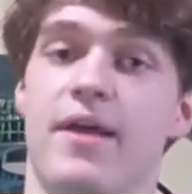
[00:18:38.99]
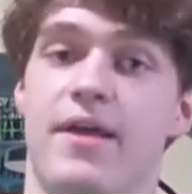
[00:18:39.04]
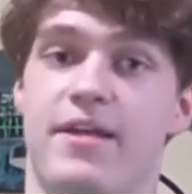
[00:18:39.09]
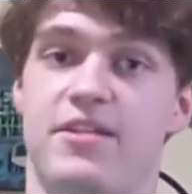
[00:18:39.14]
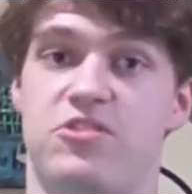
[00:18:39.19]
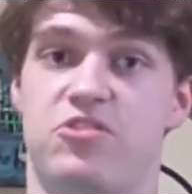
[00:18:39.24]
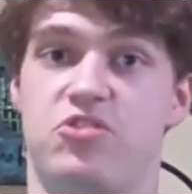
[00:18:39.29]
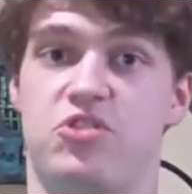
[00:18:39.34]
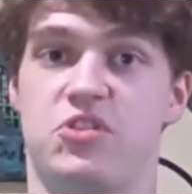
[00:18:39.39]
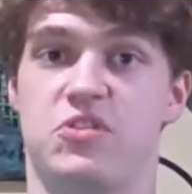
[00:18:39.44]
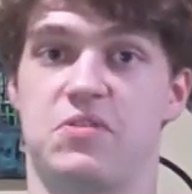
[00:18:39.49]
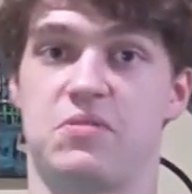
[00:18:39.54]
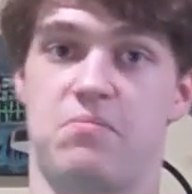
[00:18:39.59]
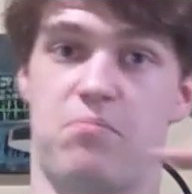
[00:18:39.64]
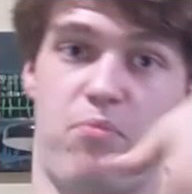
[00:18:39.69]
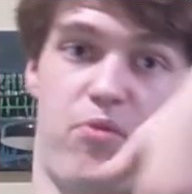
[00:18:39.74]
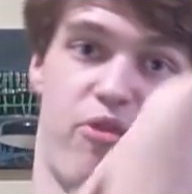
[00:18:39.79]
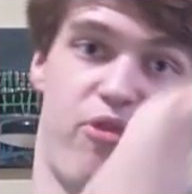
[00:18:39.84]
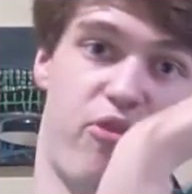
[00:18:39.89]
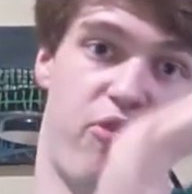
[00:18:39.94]
It's just
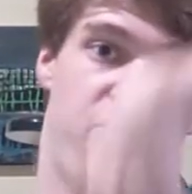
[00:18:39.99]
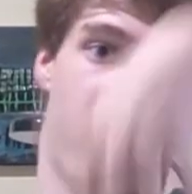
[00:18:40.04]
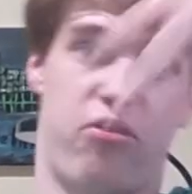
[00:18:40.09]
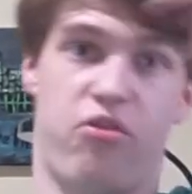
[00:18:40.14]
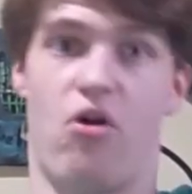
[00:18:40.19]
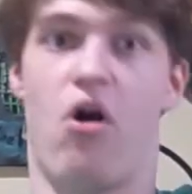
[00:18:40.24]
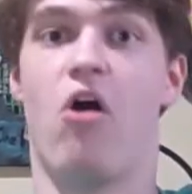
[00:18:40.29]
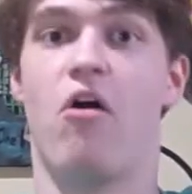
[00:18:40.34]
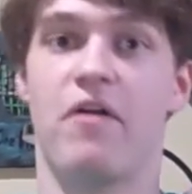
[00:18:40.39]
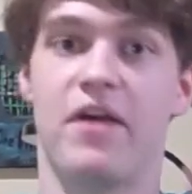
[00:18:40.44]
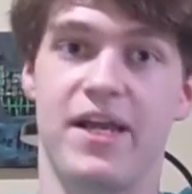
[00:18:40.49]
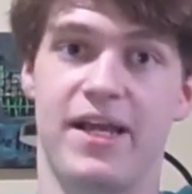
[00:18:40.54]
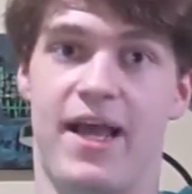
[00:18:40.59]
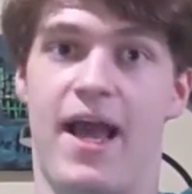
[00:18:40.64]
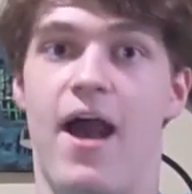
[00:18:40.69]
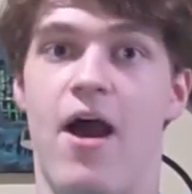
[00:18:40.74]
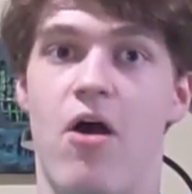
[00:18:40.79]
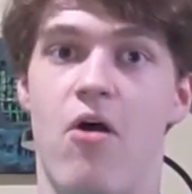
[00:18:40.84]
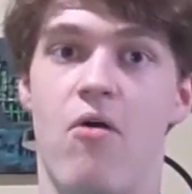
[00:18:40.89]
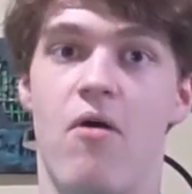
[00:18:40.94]
falling
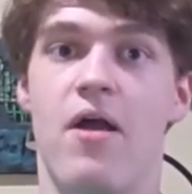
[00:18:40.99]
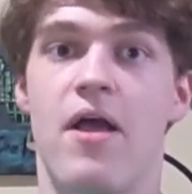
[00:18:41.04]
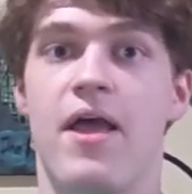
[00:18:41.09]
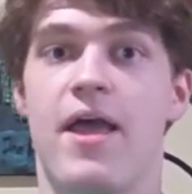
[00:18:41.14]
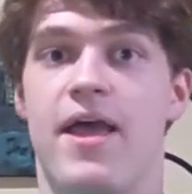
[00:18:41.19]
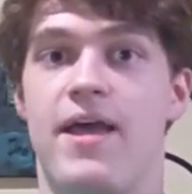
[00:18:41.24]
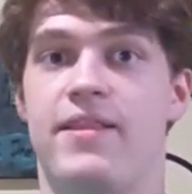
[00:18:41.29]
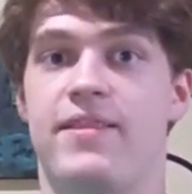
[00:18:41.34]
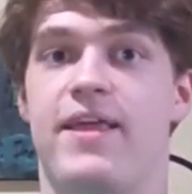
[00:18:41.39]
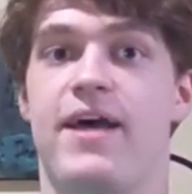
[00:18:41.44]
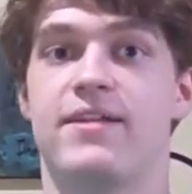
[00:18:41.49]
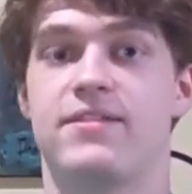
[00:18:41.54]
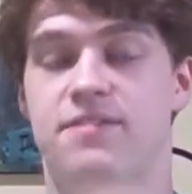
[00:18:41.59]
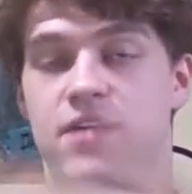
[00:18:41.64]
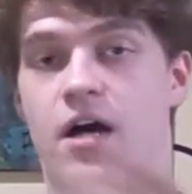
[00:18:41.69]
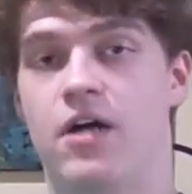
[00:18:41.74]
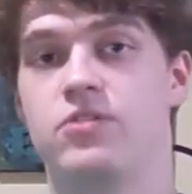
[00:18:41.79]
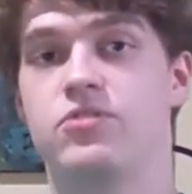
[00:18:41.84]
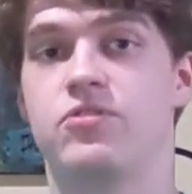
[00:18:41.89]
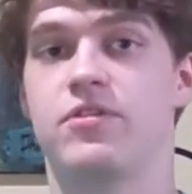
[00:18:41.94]
out, and that
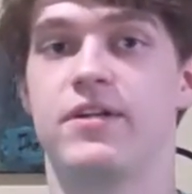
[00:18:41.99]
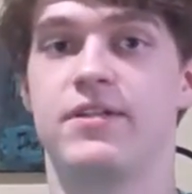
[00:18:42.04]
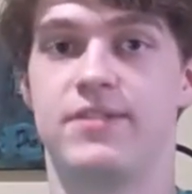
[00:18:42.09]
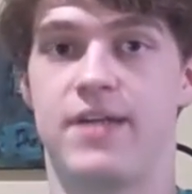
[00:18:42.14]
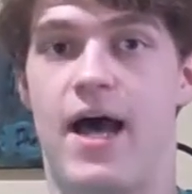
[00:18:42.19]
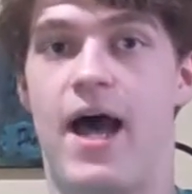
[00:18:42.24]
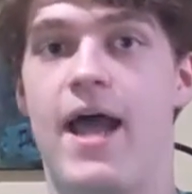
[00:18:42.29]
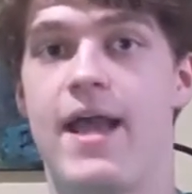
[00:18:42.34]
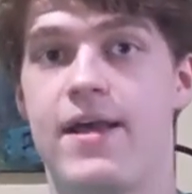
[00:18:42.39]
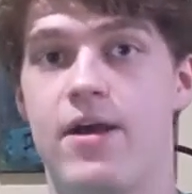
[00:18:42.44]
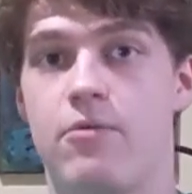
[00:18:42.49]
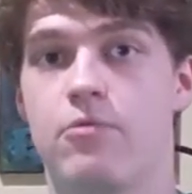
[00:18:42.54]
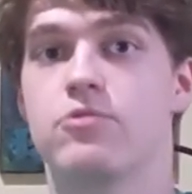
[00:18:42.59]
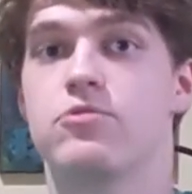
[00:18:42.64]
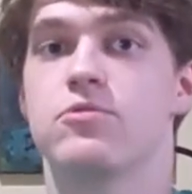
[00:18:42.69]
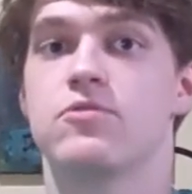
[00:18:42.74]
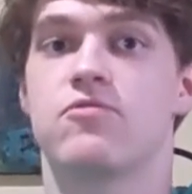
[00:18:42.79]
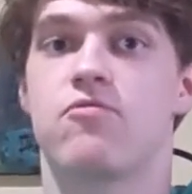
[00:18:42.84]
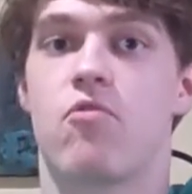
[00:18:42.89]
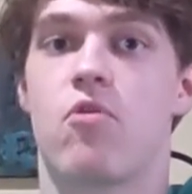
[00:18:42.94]
tundra and taiga, which
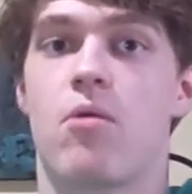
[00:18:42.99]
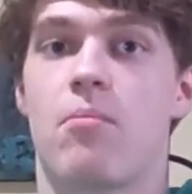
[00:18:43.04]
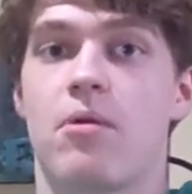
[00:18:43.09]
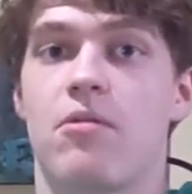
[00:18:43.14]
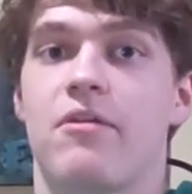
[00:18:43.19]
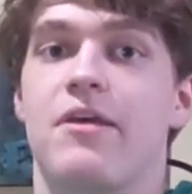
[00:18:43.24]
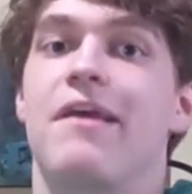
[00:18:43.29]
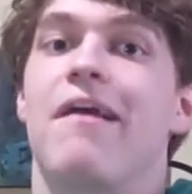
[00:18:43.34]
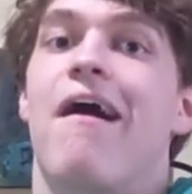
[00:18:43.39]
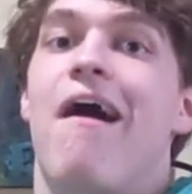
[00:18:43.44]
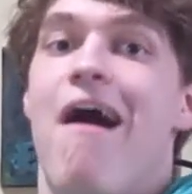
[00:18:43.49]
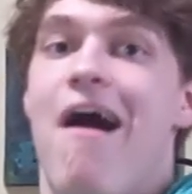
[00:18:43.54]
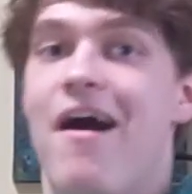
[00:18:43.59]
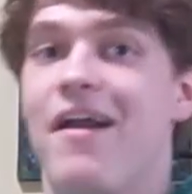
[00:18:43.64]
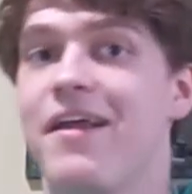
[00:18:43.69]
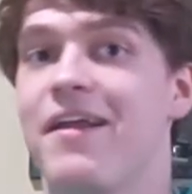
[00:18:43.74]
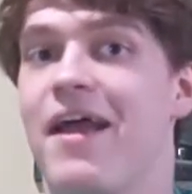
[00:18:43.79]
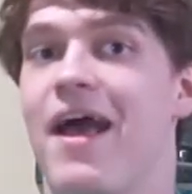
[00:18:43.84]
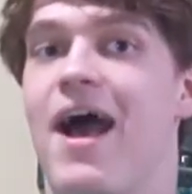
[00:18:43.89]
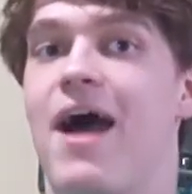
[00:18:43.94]
was formerly
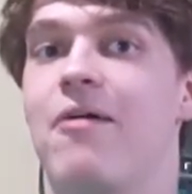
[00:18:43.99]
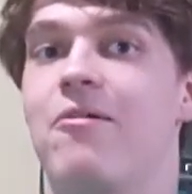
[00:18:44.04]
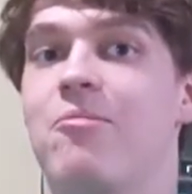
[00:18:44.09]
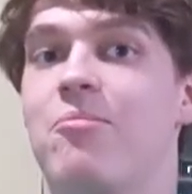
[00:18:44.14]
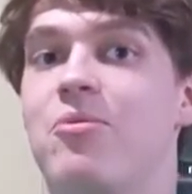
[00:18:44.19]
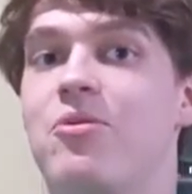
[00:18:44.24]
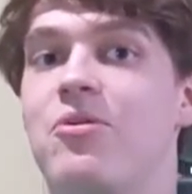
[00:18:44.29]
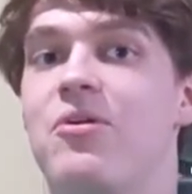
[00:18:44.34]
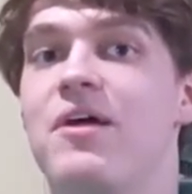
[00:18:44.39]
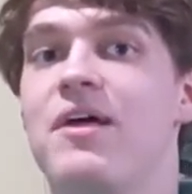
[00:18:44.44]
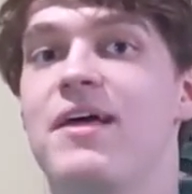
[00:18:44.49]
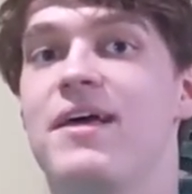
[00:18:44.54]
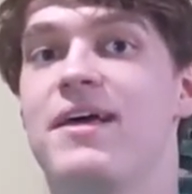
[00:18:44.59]
uninhabitable,